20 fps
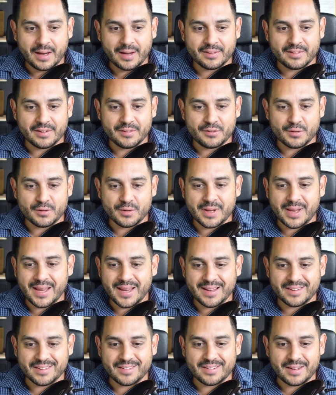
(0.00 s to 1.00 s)
And since you
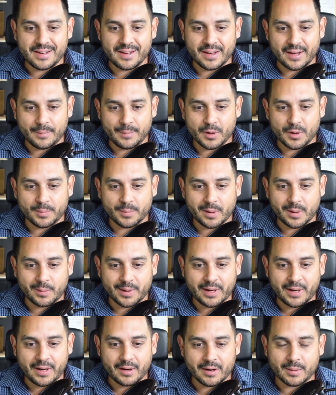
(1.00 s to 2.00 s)
can't see him, you'll be
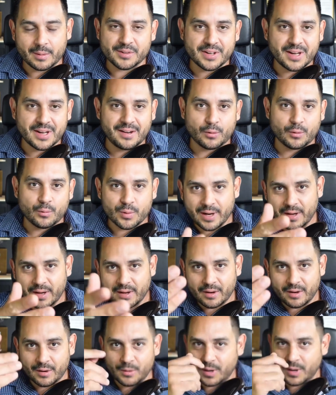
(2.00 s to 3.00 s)
able to hear him. It's like a
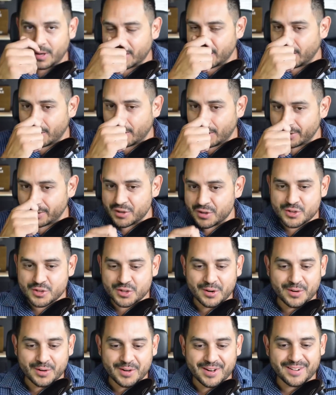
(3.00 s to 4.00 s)
radio call-in
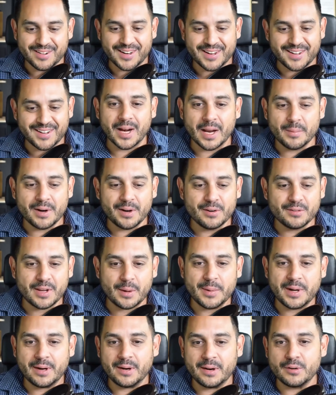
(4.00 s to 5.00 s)
show here. But what I'm going to do is
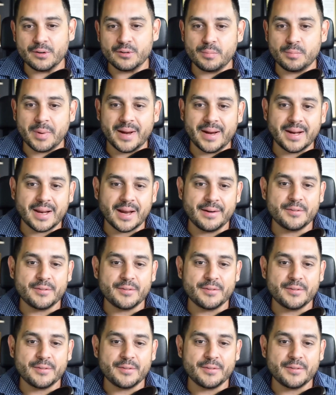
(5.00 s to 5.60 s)
I'm going to introduce Mike.